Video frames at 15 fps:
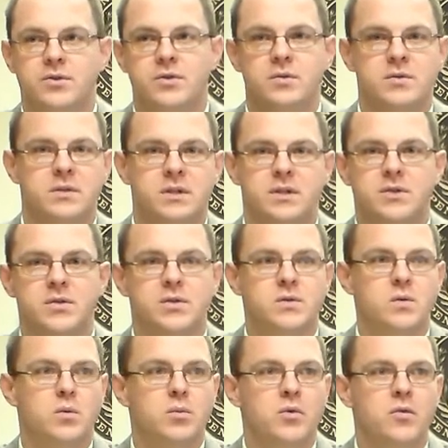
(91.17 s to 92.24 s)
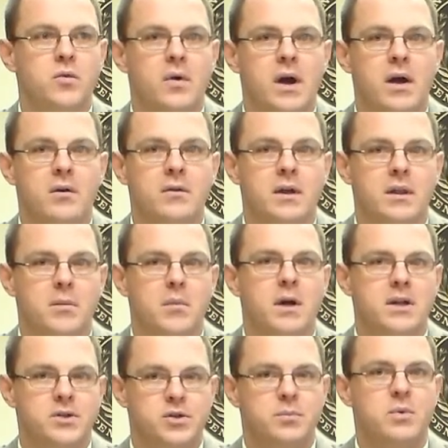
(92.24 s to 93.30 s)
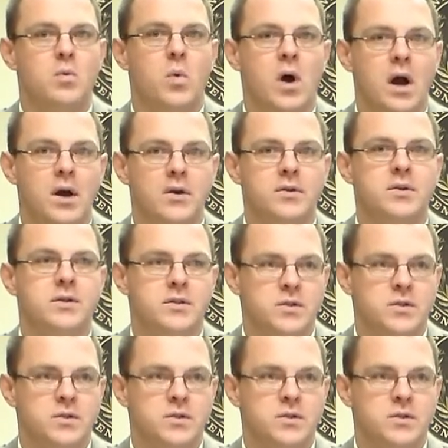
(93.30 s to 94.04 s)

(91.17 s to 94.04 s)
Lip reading: original signatures will move around and the money should be wired